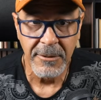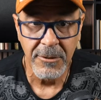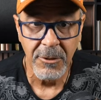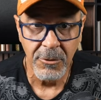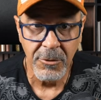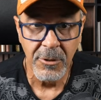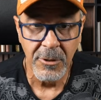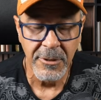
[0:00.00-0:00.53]

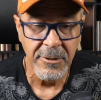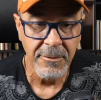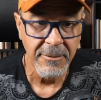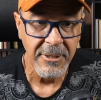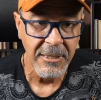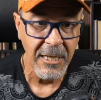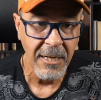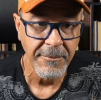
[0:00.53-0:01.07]
socialism
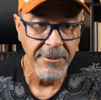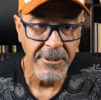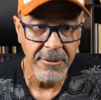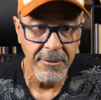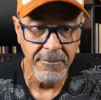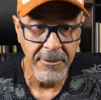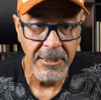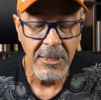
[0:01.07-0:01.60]
and
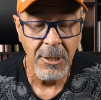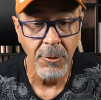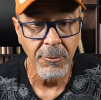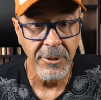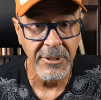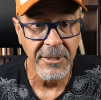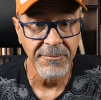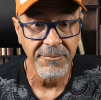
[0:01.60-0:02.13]
communism and know the
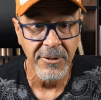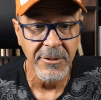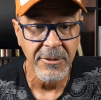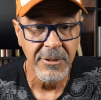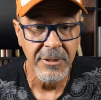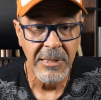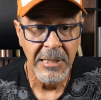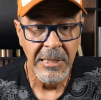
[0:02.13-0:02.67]
difference.
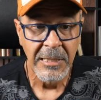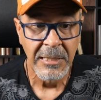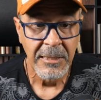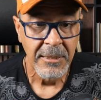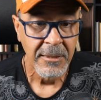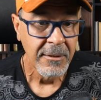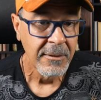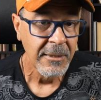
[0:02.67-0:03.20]

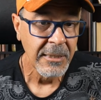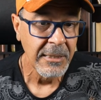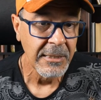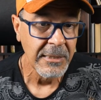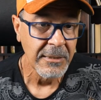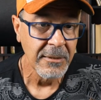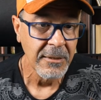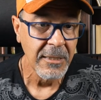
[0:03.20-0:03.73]

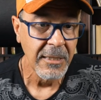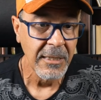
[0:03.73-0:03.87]
And